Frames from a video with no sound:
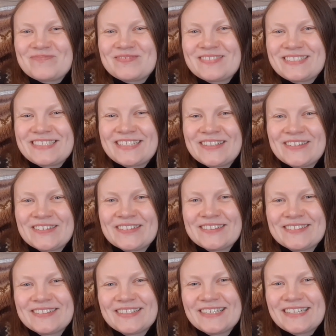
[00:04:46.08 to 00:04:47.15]
So
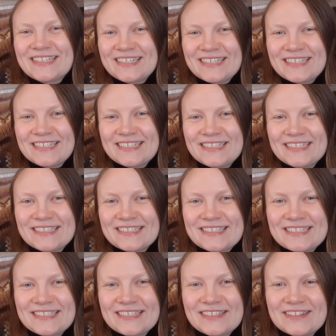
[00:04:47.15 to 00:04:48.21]
it
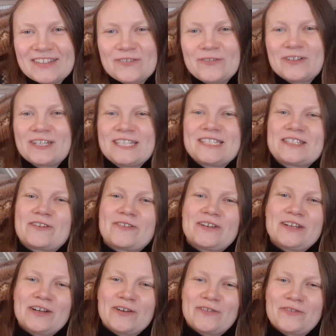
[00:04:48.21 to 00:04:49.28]
is the funny
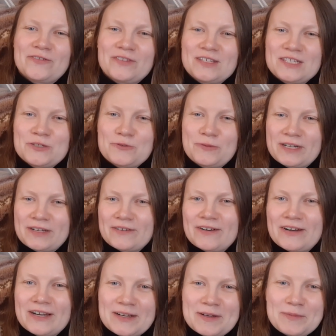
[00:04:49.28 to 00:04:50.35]
story of the sweater
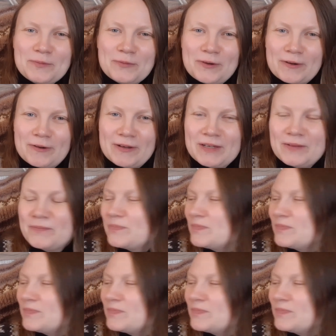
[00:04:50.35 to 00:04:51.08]
I'm wearing.